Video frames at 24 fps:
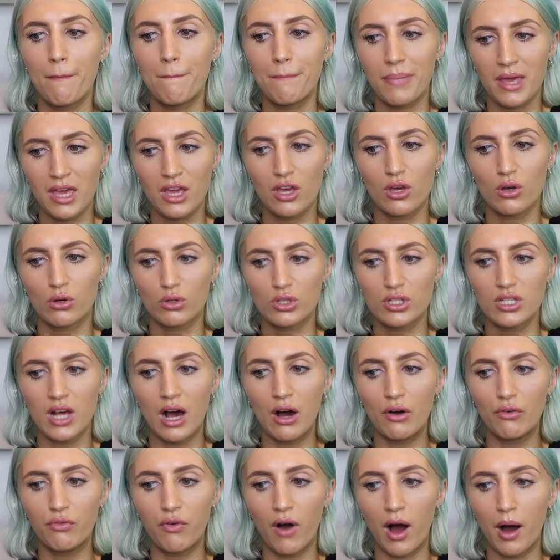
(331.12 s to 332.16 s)
beat
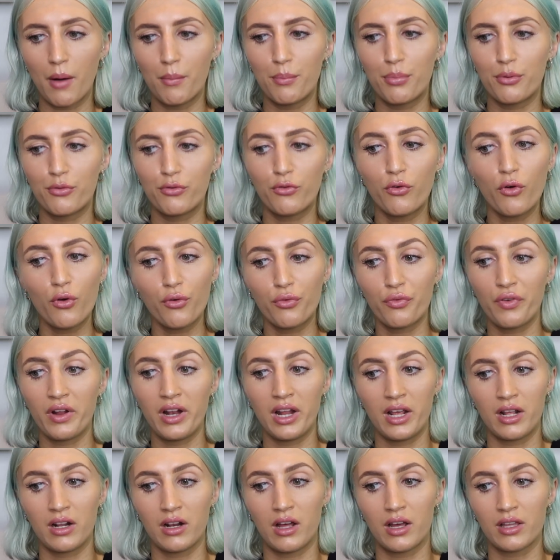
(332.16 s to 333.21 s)
yourself up for
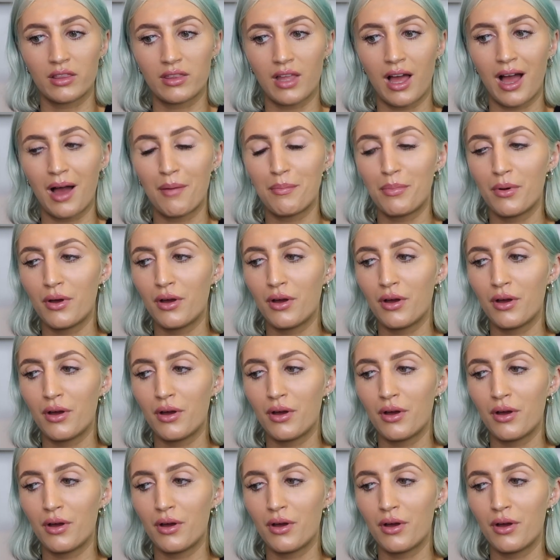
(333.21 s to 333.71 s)
feeling like that.